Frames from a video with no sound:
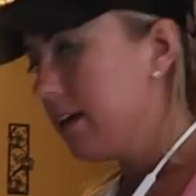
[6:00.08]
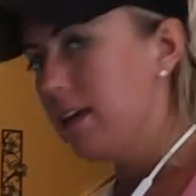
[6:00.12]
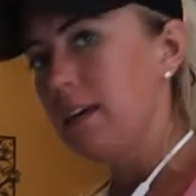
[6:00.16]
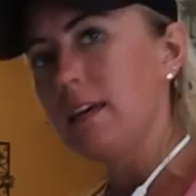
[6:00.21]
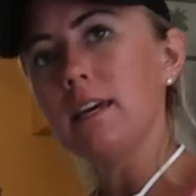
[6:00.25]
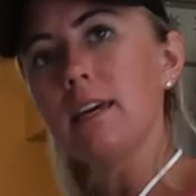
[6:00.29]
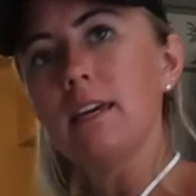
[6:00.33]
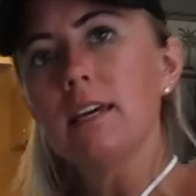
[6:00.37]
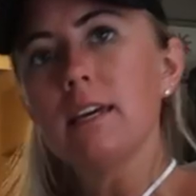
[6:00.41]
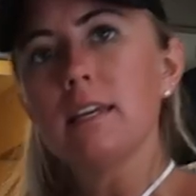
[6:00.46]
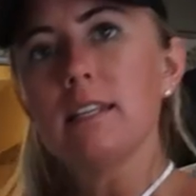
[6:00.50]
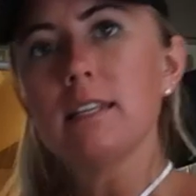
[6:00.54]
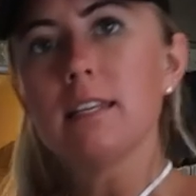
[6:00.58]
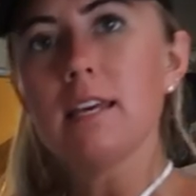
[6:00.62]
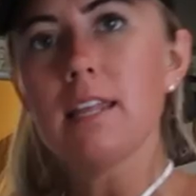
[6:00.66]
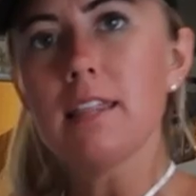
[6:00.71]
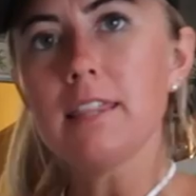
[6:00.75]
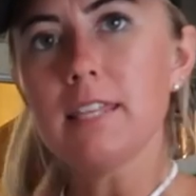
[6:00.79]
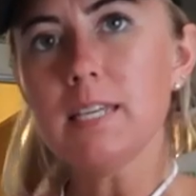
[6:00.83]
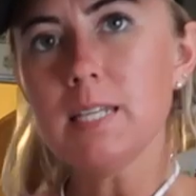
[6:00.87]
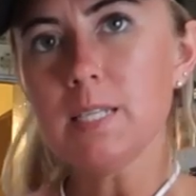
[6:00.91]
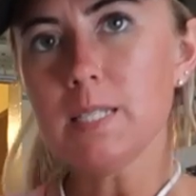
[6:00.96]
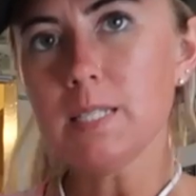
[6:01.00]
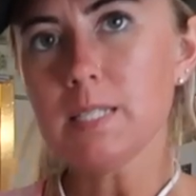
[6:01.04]
in
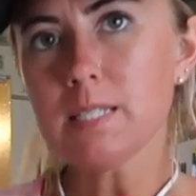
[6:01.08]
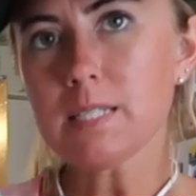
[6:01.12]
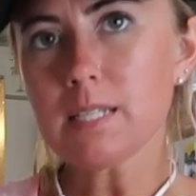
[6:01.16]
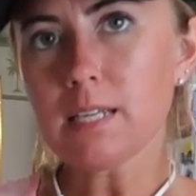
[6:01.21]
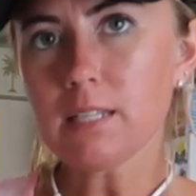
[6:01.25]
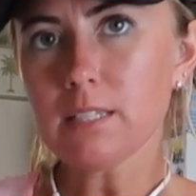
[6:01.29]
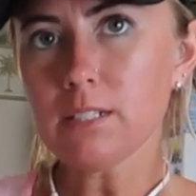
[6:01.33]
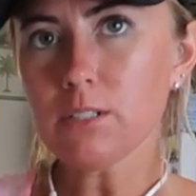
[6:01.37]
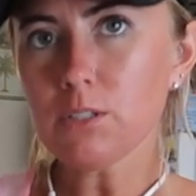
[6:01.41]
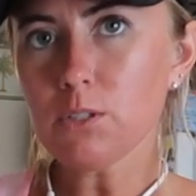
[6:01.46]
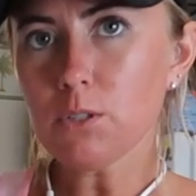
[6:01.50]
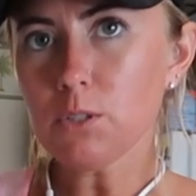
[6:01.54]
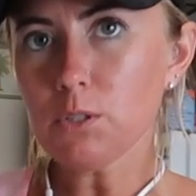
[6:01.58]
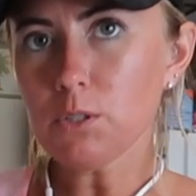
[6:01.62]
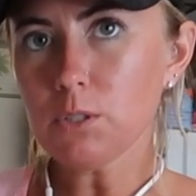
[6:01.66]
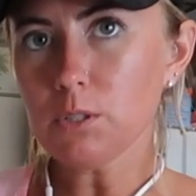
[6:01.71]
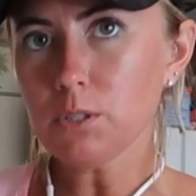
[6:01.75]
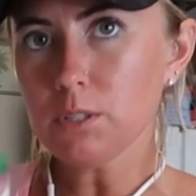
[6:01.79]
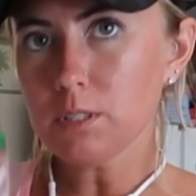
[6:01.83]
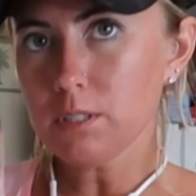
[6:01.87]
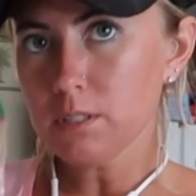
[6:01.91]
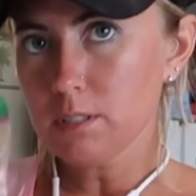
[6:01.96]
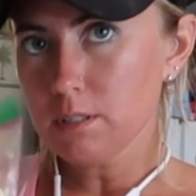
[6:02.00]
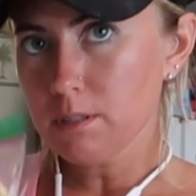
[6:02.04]
these
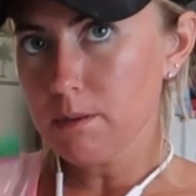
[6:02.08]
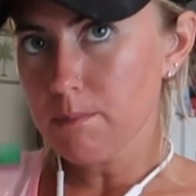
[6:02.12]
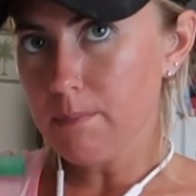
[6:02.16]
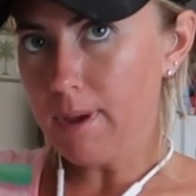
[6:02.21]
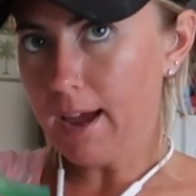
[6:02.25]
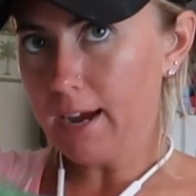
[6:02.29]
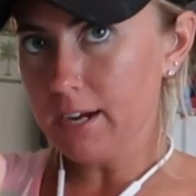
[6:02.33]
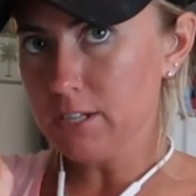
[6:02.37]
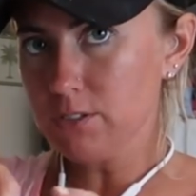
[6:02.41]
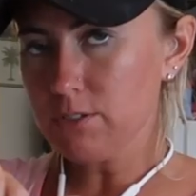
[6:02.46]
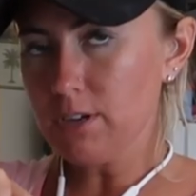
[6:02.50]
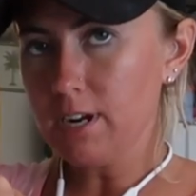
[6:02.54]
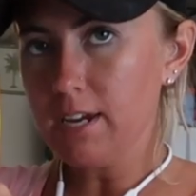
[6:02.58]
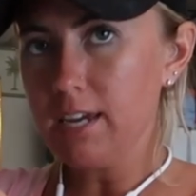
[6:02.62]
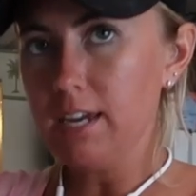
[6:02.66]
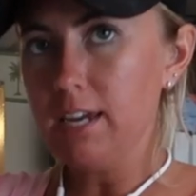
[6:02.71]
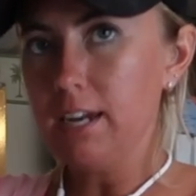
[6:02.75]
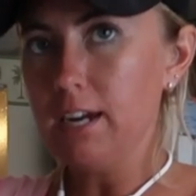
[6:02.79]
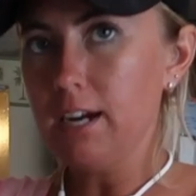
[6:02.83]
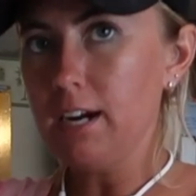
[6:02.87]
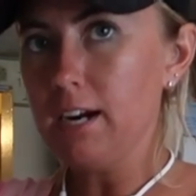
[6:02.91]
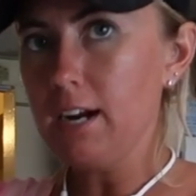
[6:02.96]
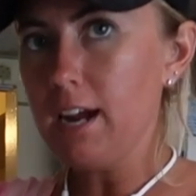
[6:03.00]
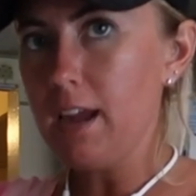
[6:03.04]
little bags right
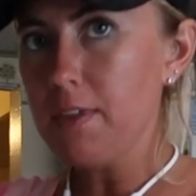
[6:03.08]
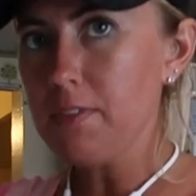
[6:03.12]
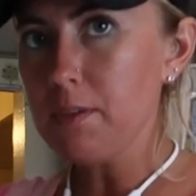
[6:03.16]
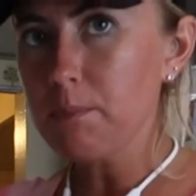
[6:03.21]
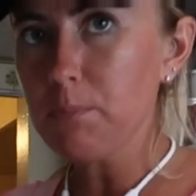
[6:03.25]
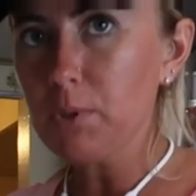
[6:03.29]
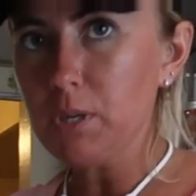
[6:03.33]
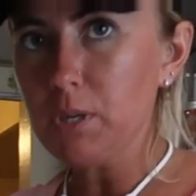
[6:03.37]
here and then